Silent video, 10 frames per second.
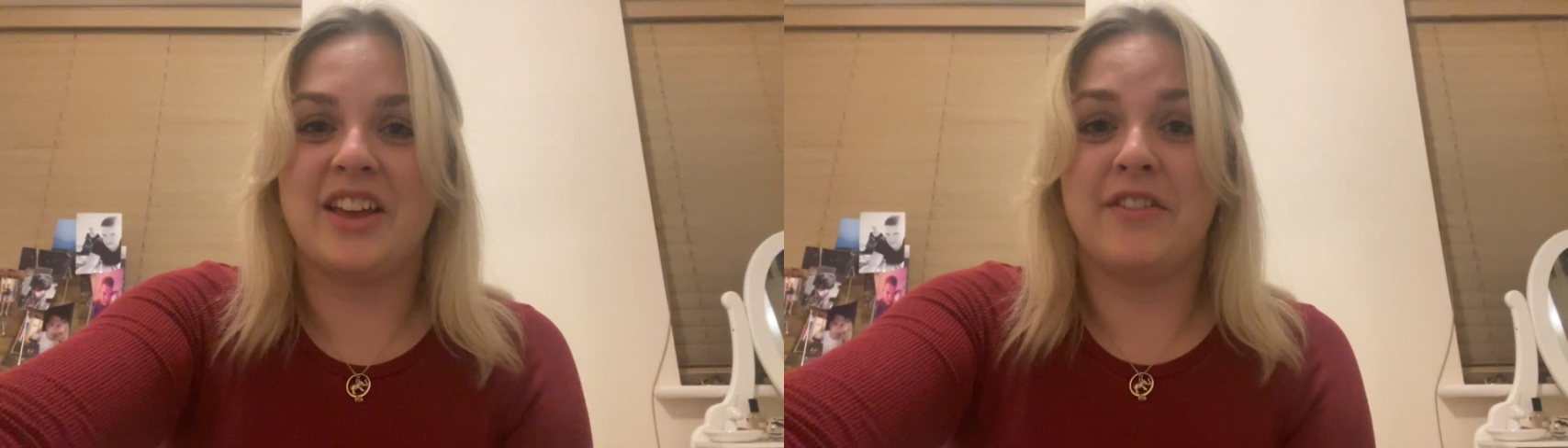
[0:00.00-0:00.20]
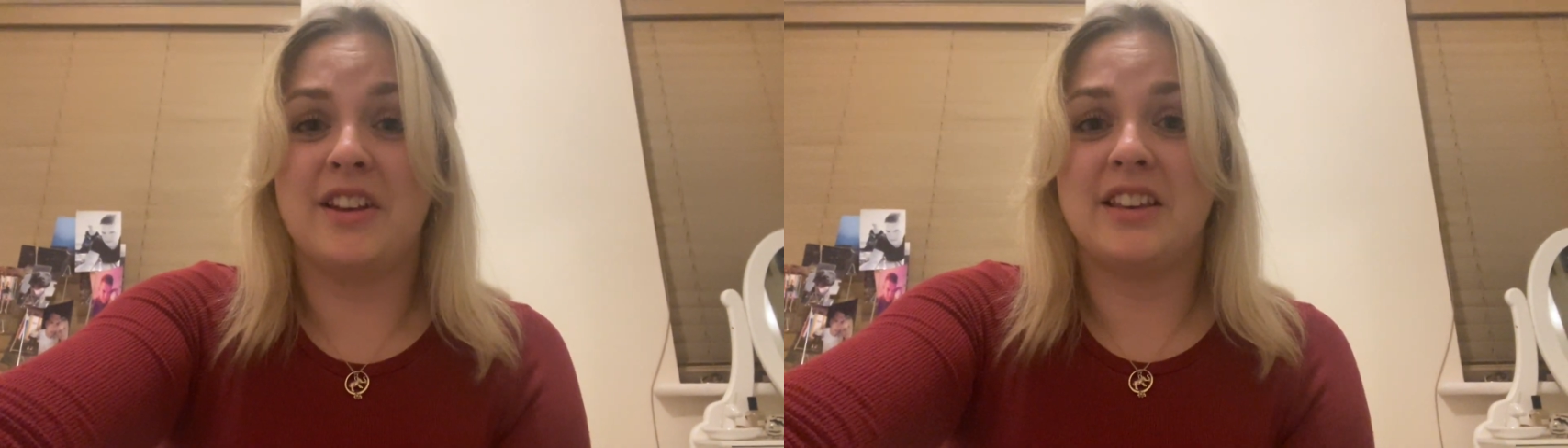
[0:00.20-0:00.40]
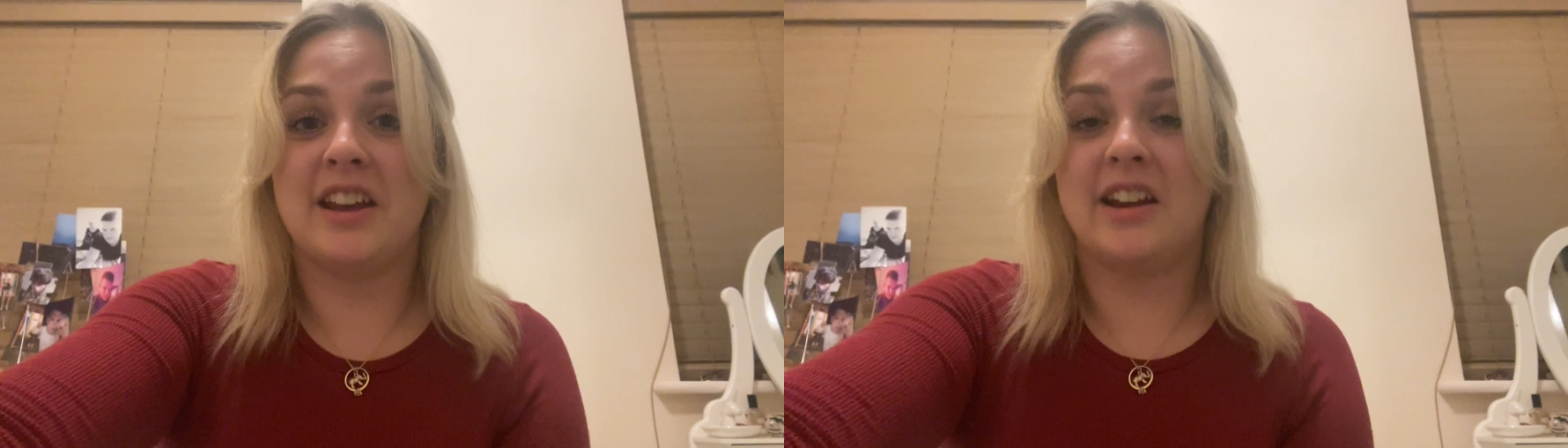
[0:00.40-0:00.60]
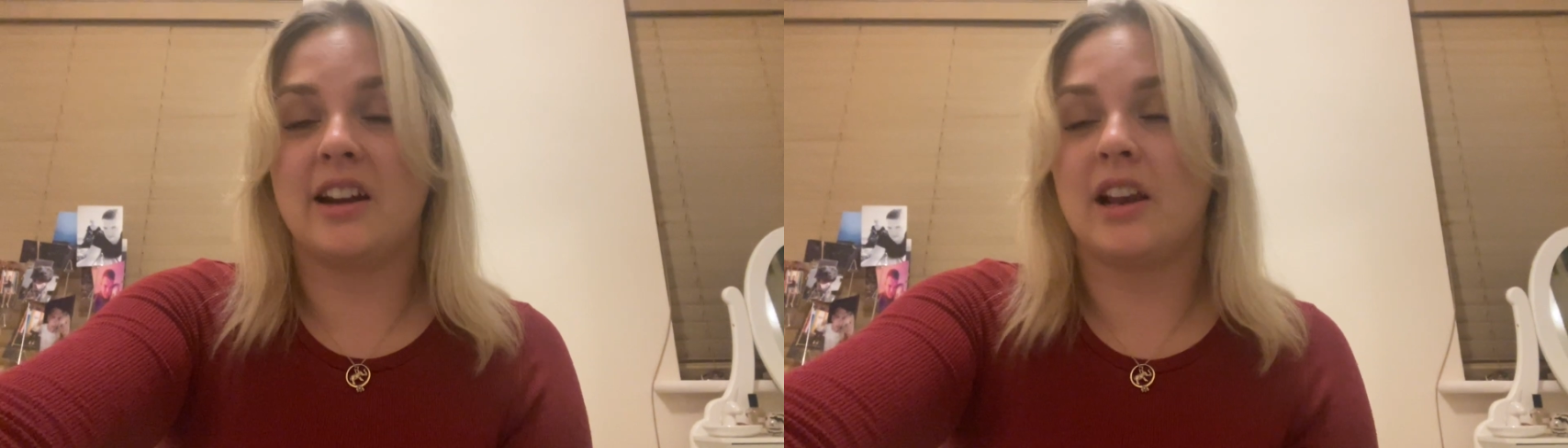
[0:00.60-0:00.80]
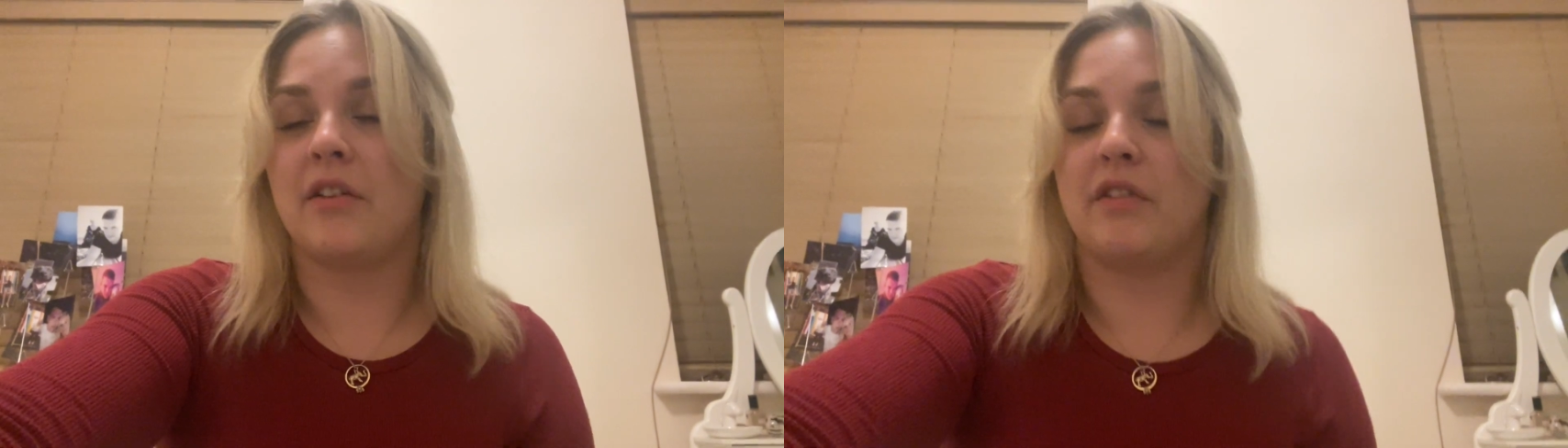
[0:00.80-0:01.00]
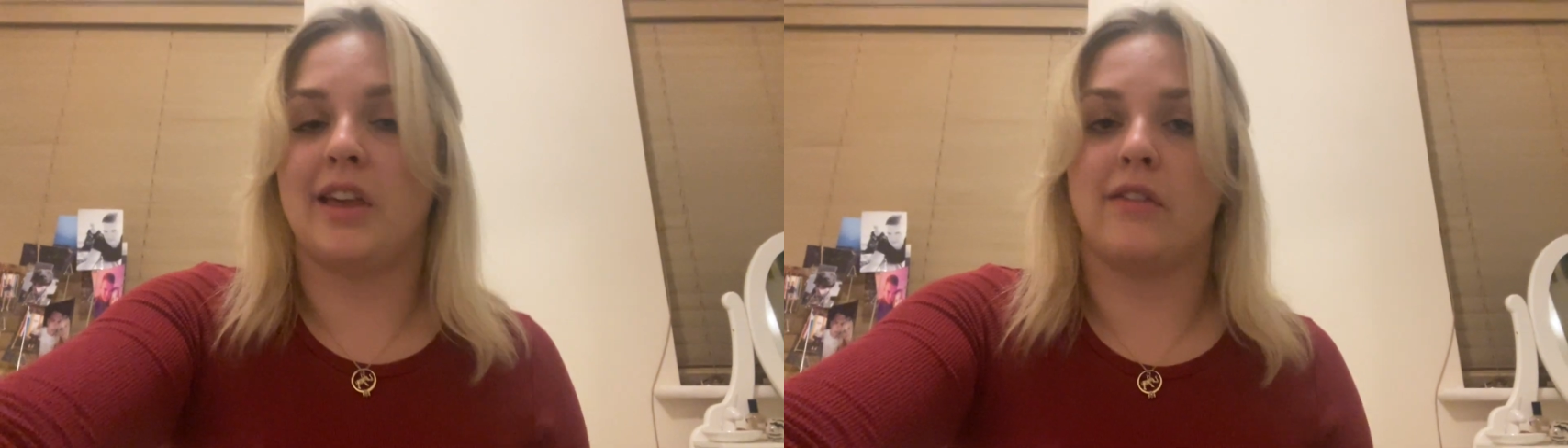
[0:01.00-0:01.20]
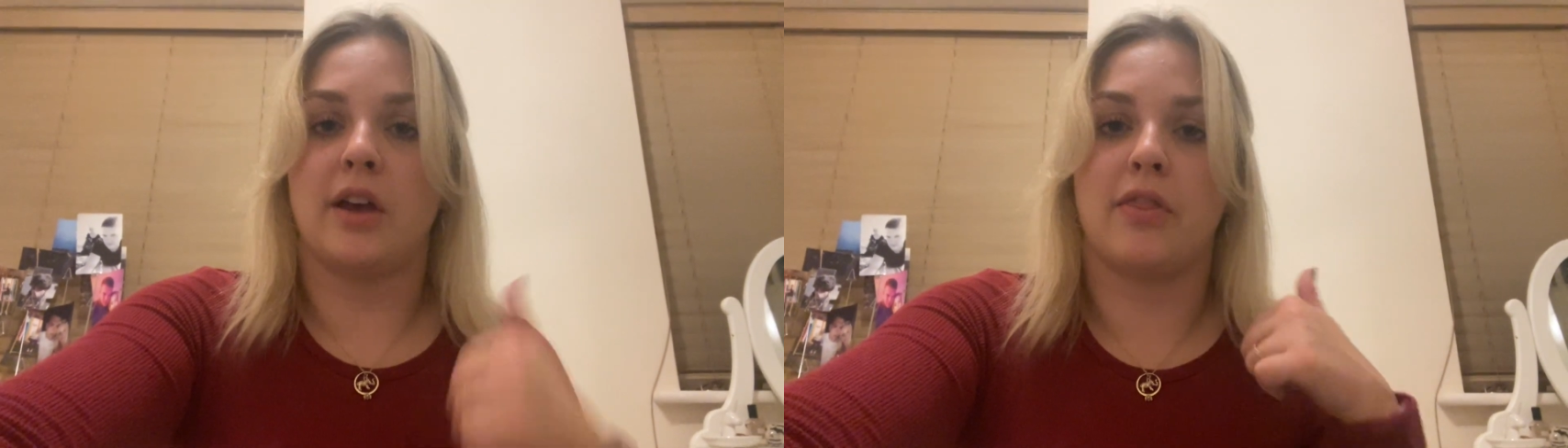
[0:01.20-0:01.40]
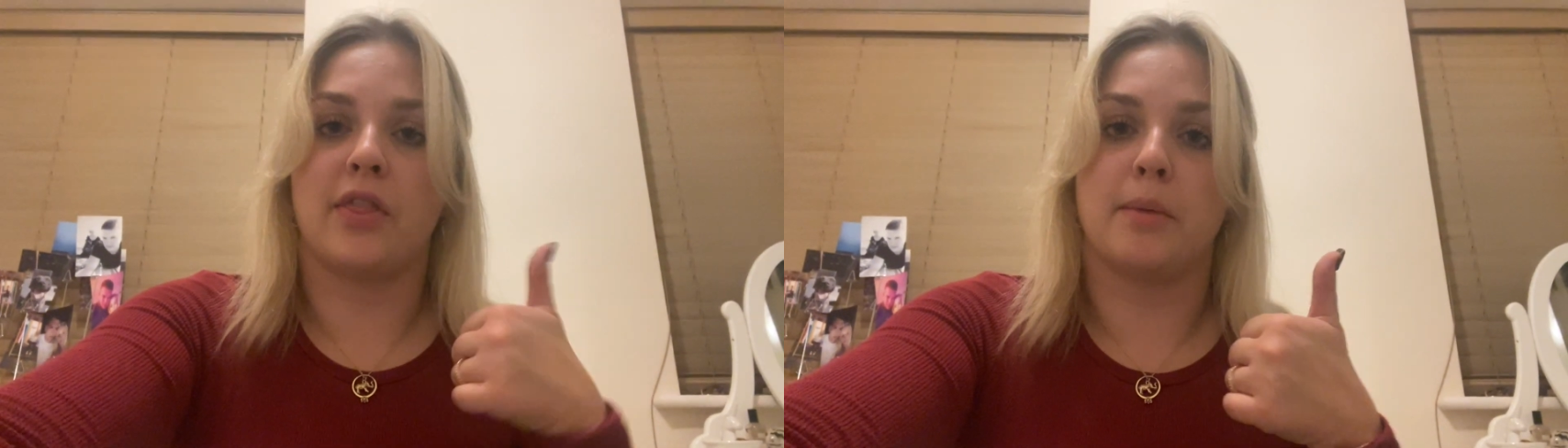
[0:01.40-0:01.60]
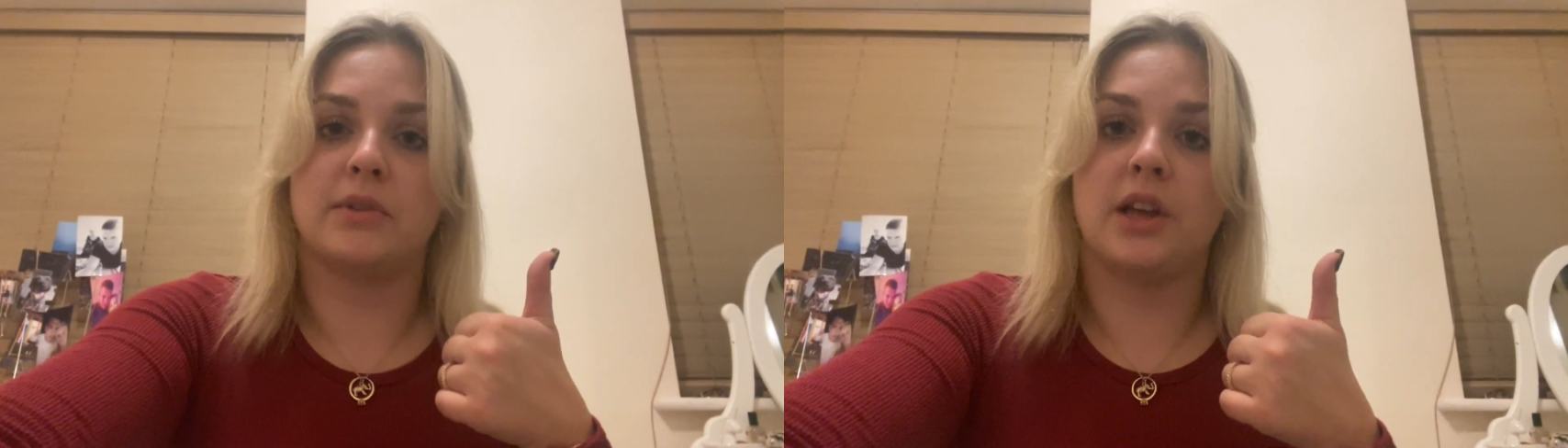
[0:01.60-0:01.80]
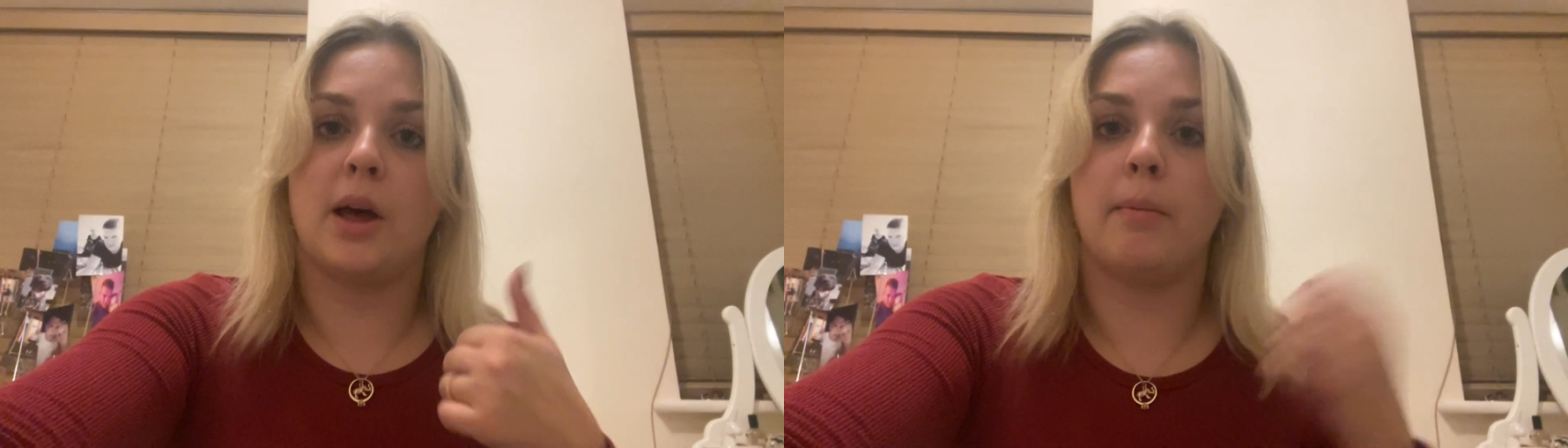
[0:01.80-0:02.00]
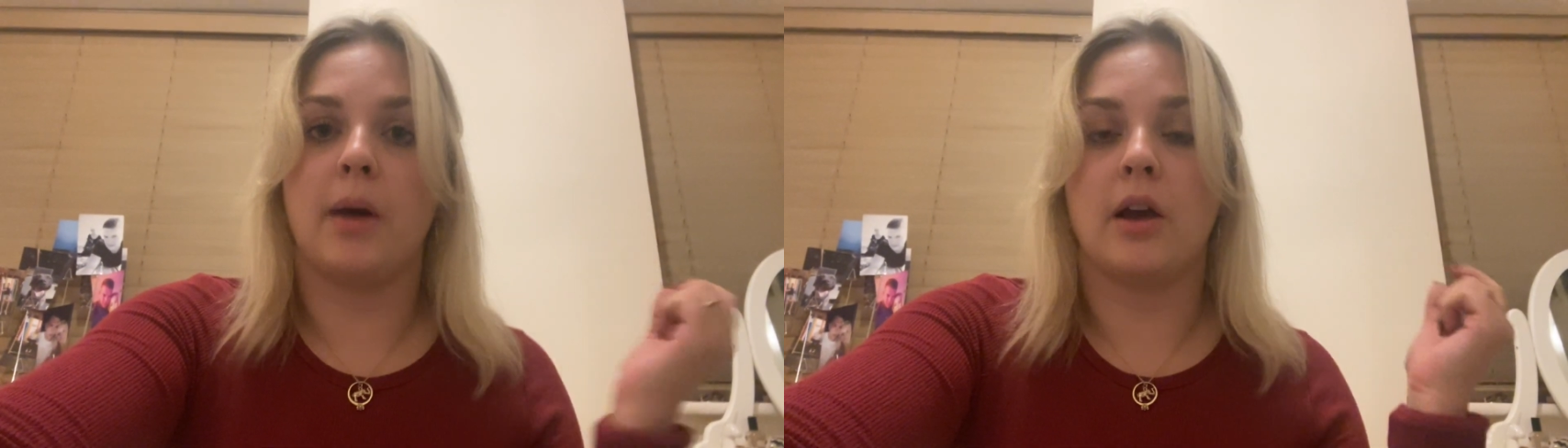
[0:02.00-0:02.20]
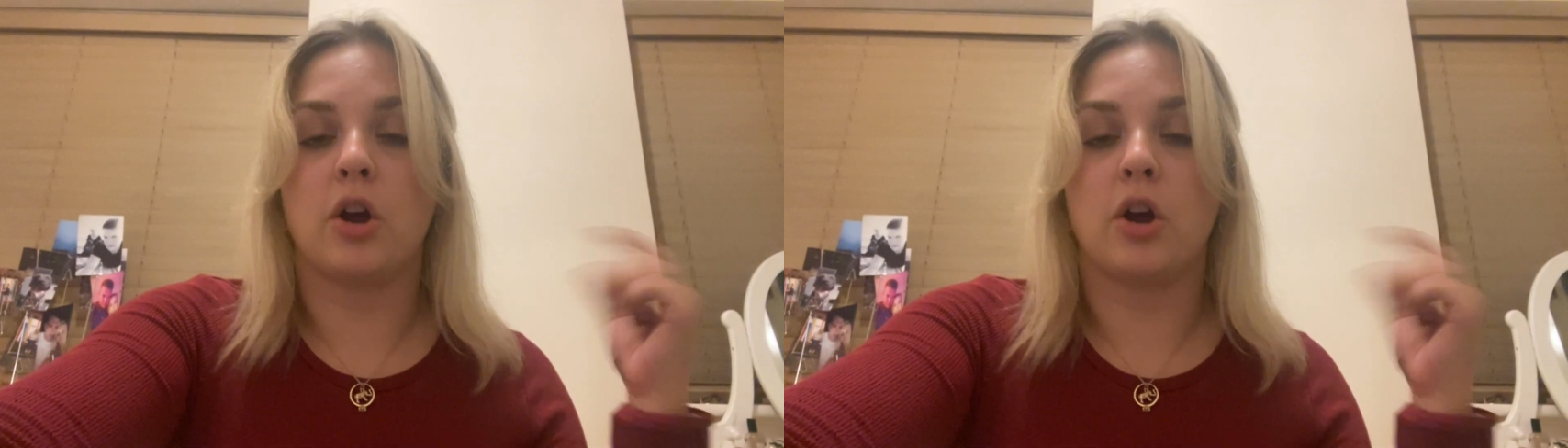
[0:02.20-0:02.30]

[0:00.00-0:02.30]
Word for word: If you did, I'd love if you give it a thumbs up